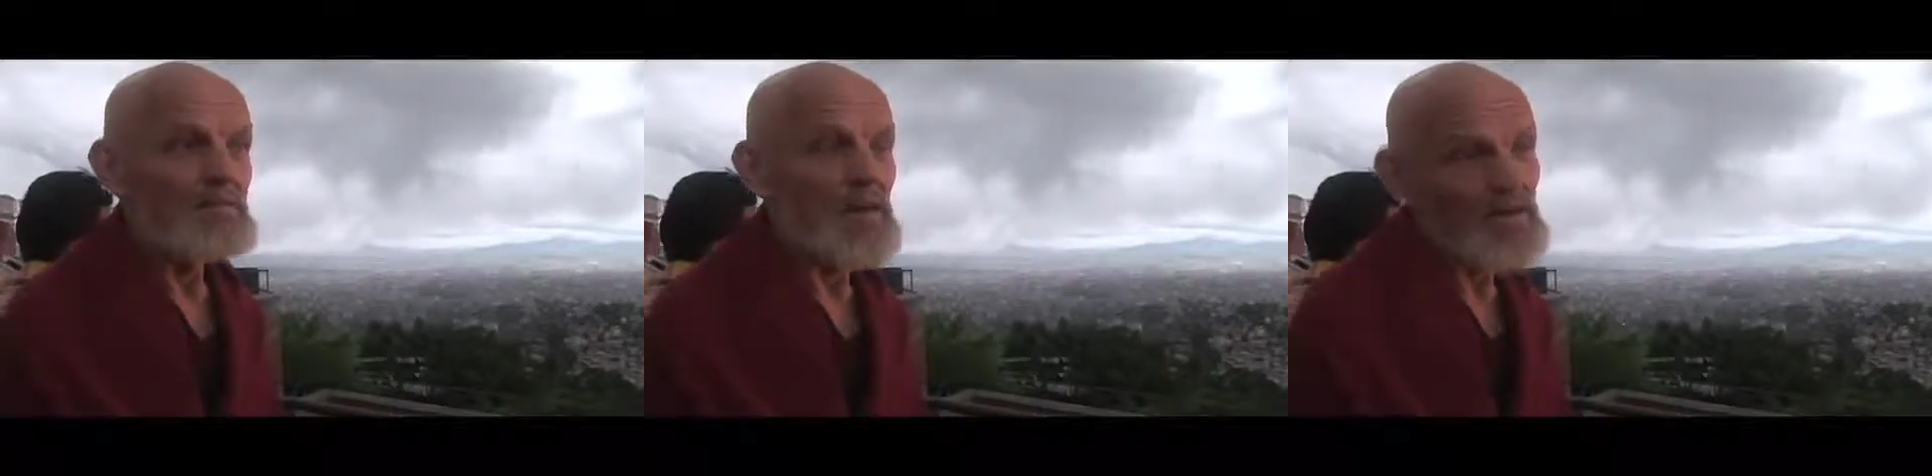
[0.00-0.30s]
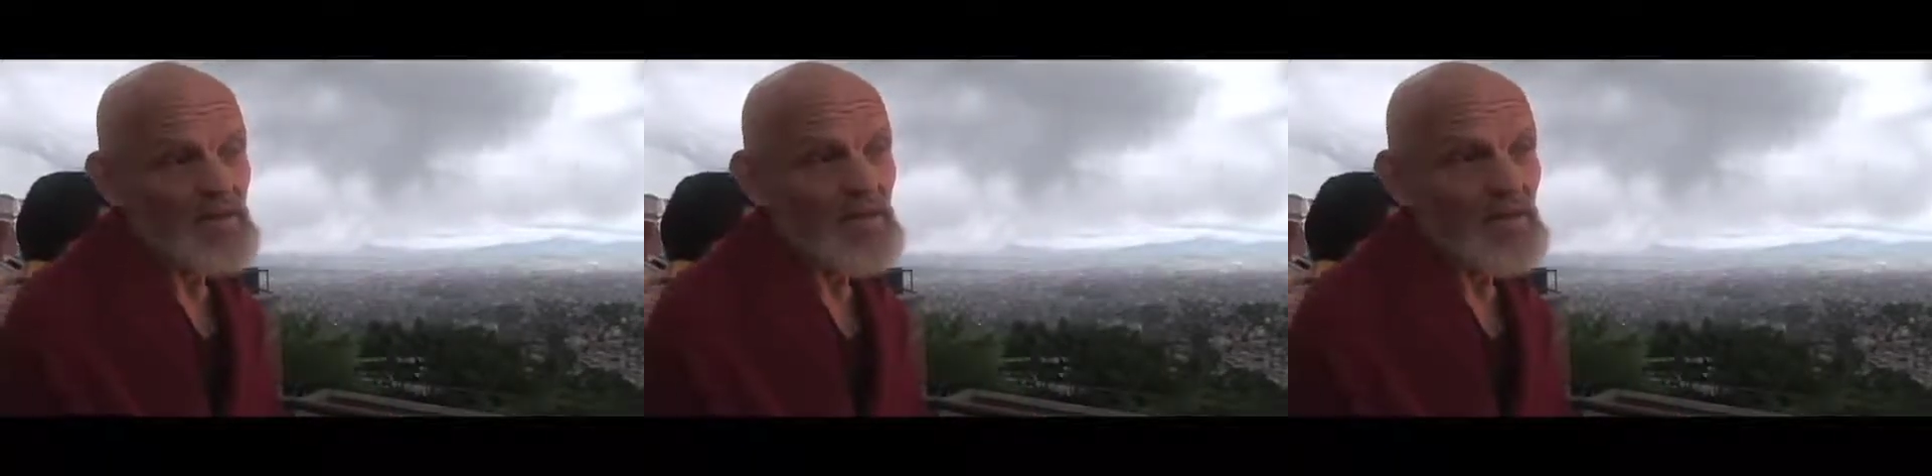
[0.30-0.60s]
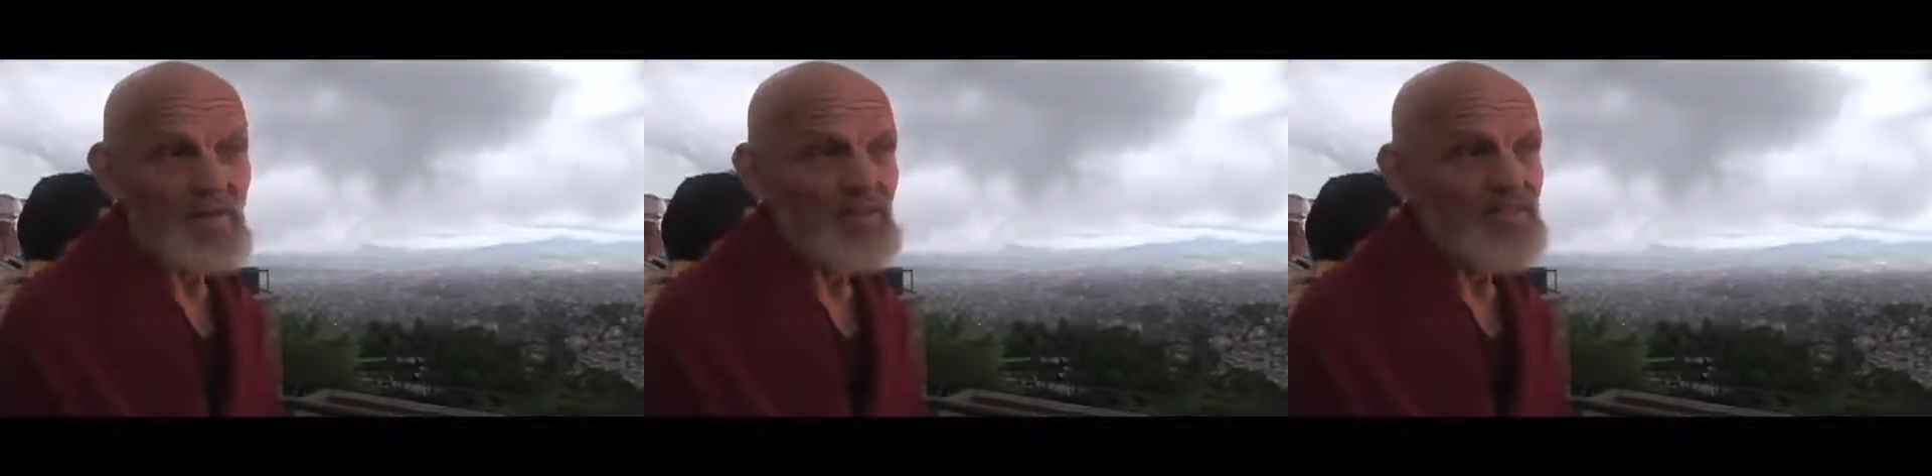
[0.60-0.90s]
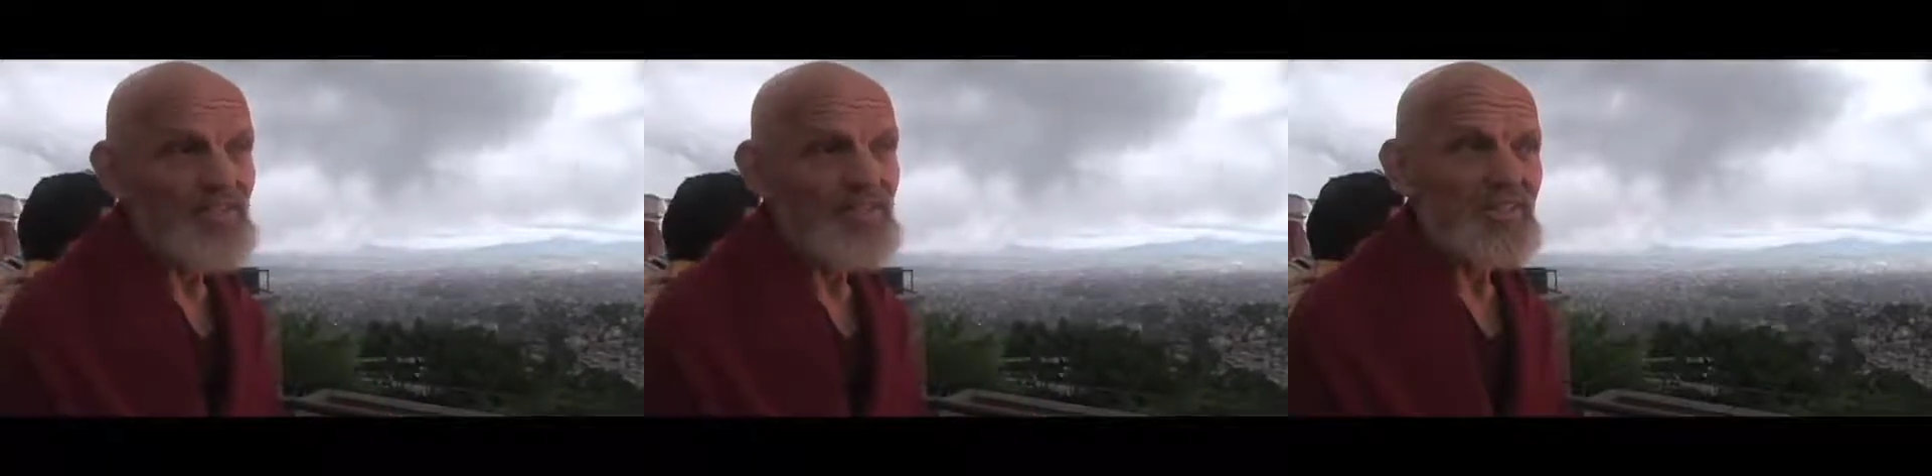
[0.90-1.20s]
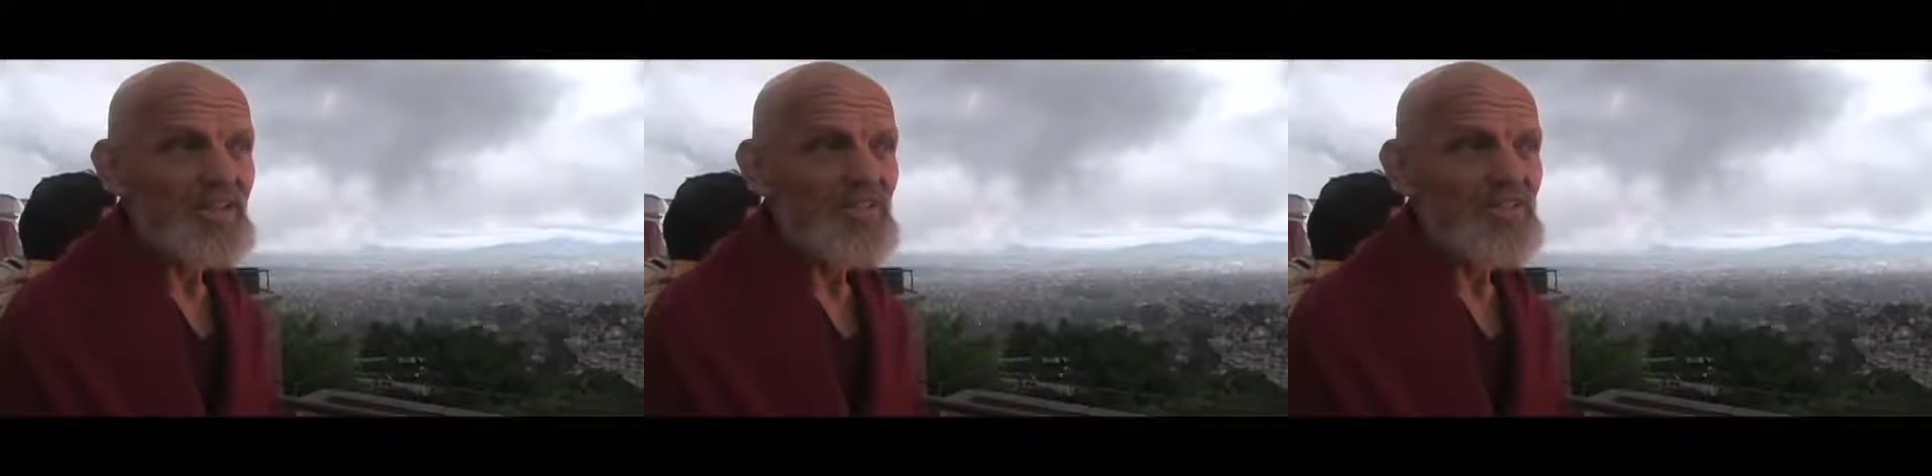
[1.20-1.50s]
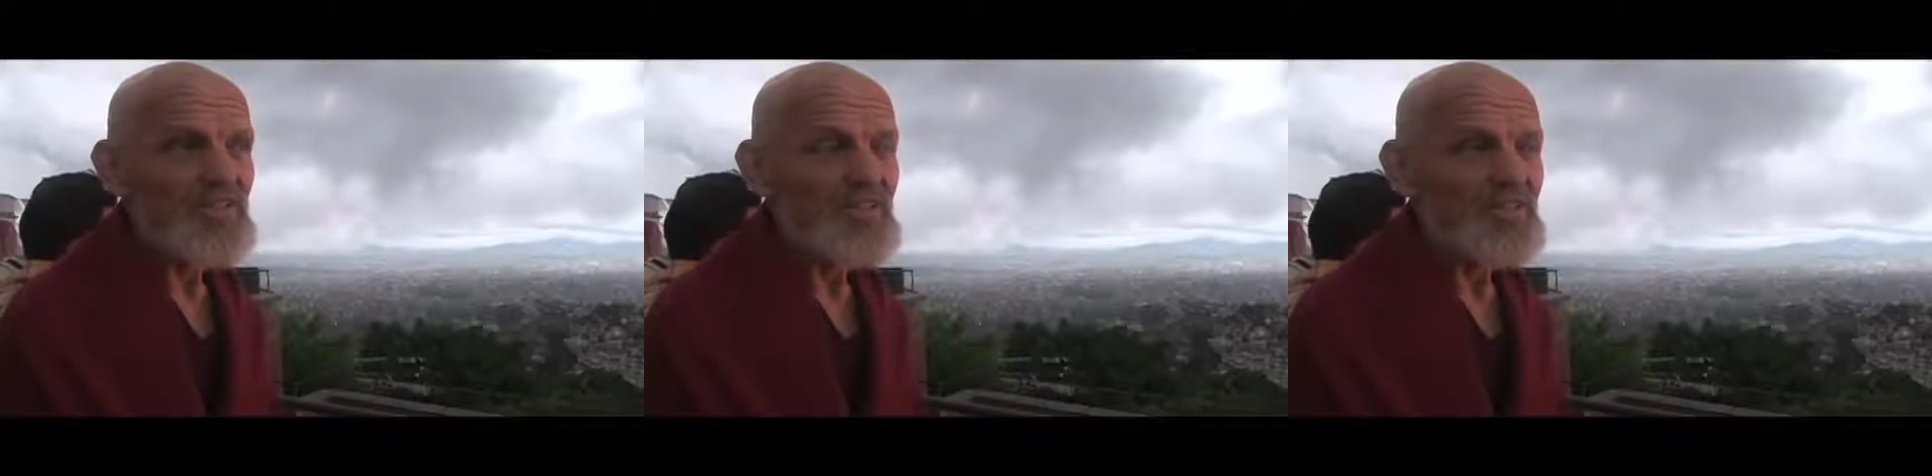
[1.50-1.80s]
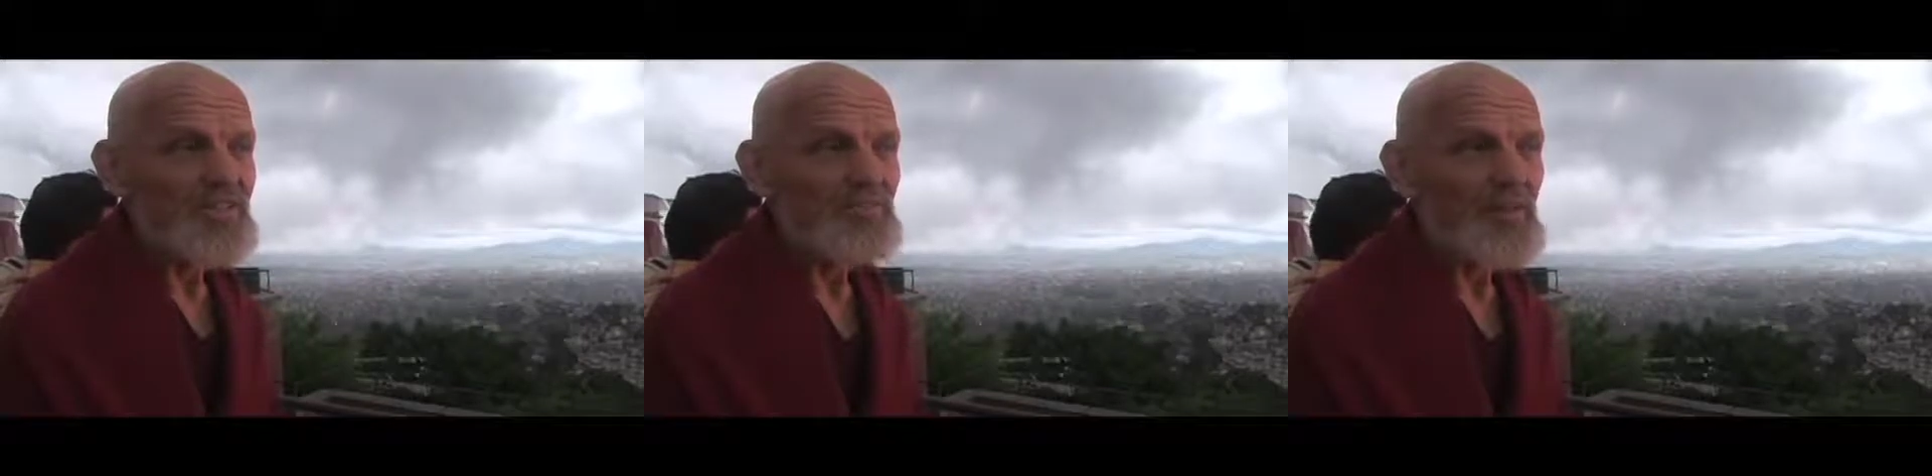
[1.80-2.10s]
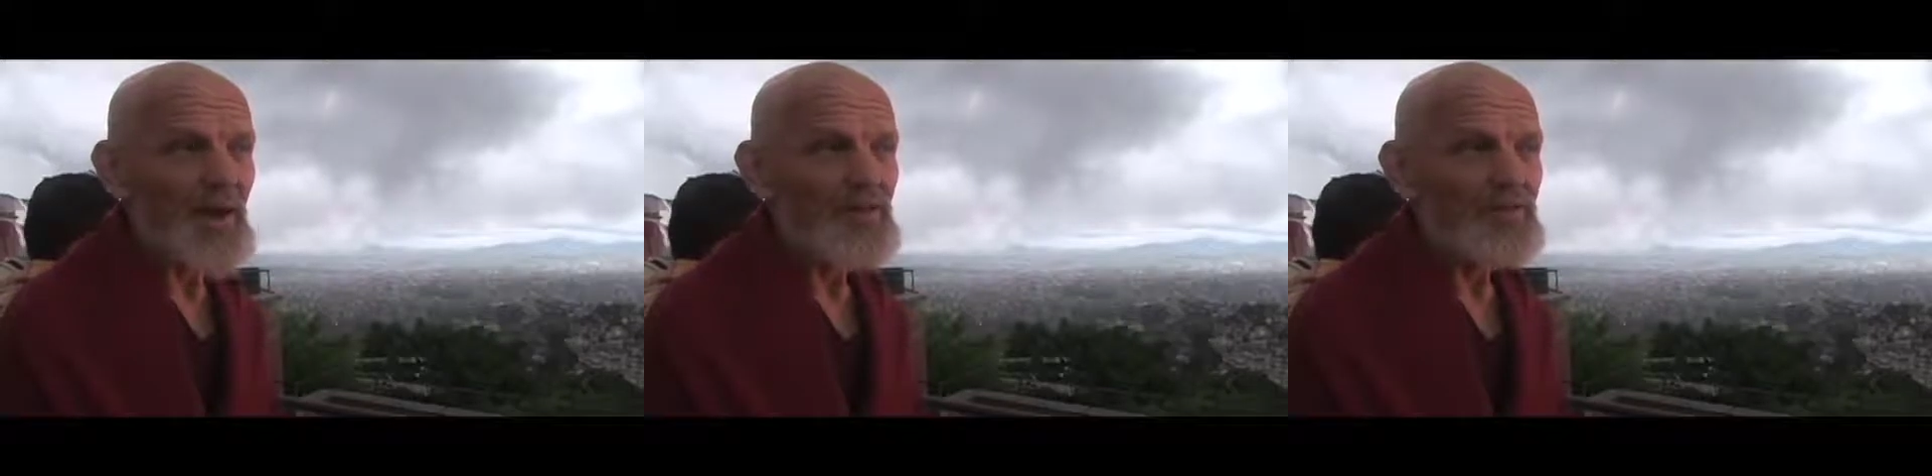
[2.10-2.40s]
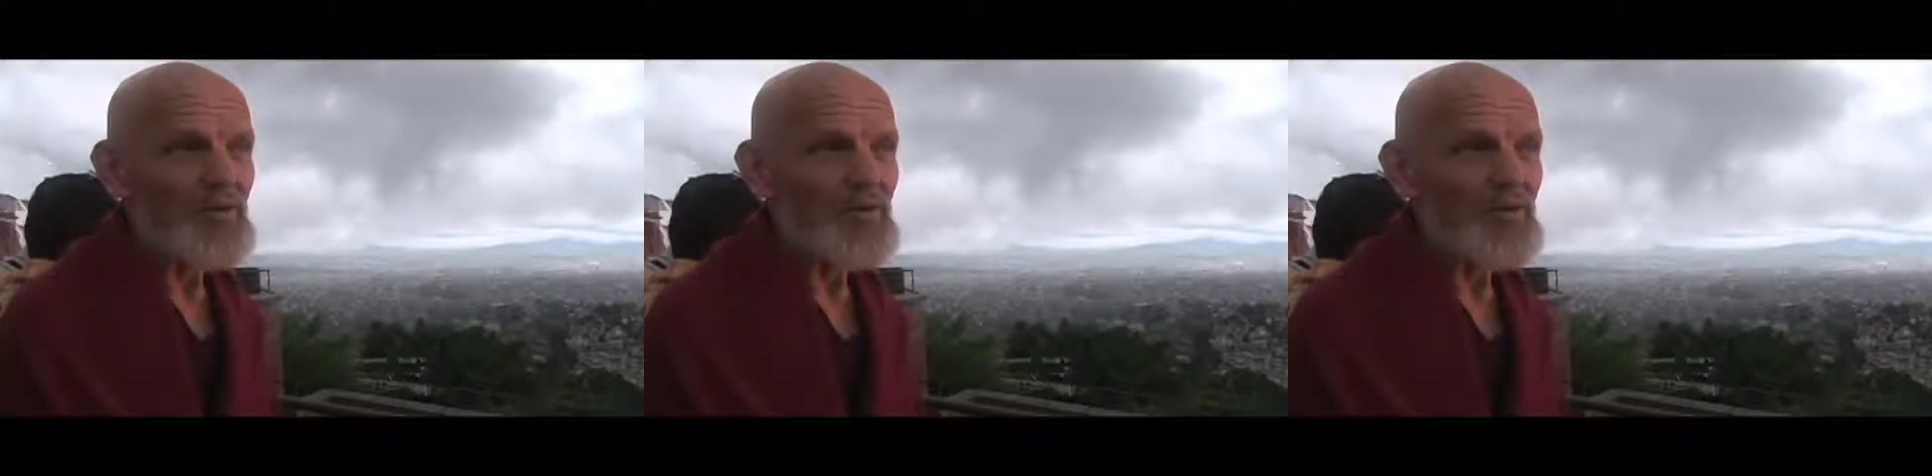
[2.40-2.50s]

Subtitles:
But then there is stages in the path